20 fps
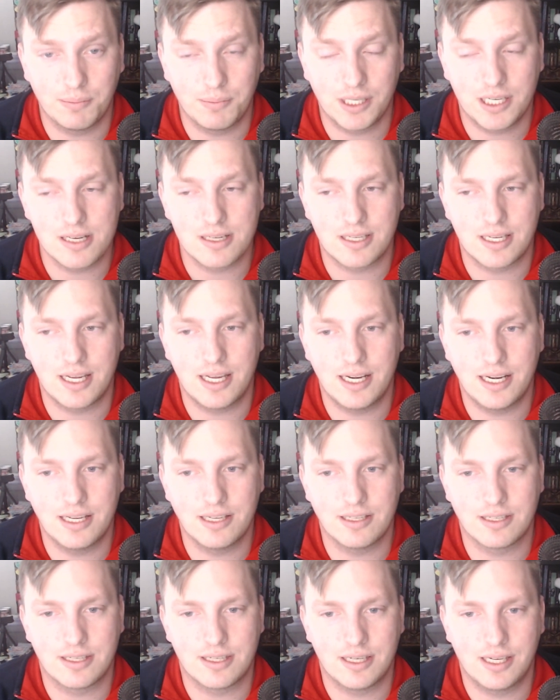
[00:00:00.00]
because it
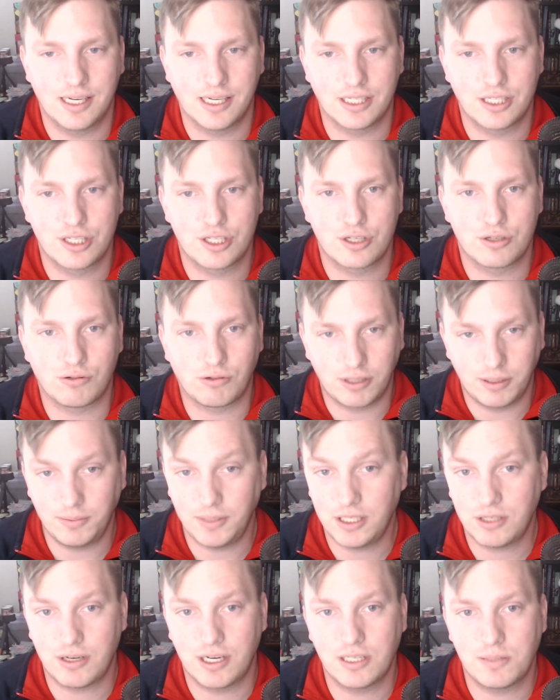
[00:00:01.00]
is
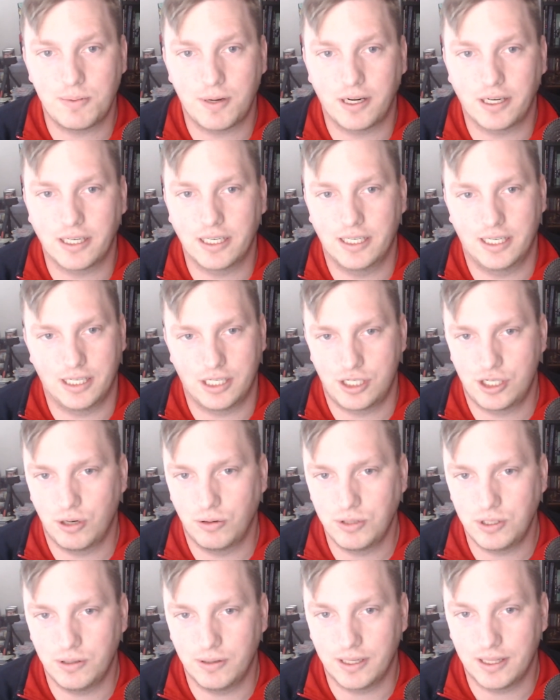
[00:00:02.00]
extremely transparent and it
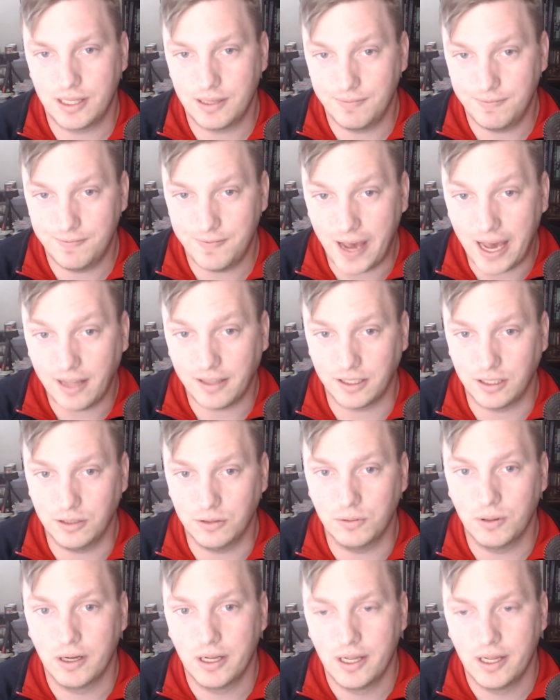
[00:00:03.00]
shows you the value